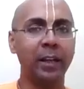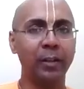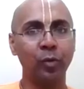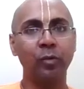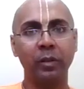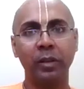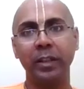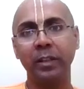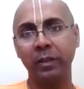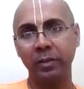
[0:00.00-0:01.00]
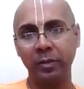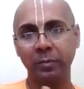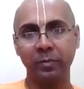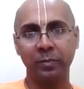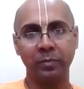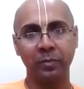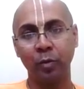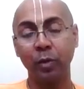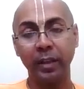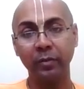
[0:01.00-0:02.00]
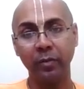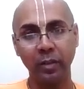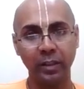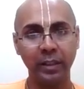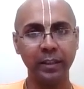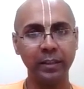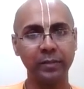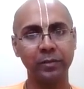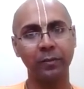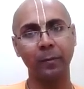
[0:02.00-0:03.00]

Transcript: had to go for deity worship, cooking for the deity.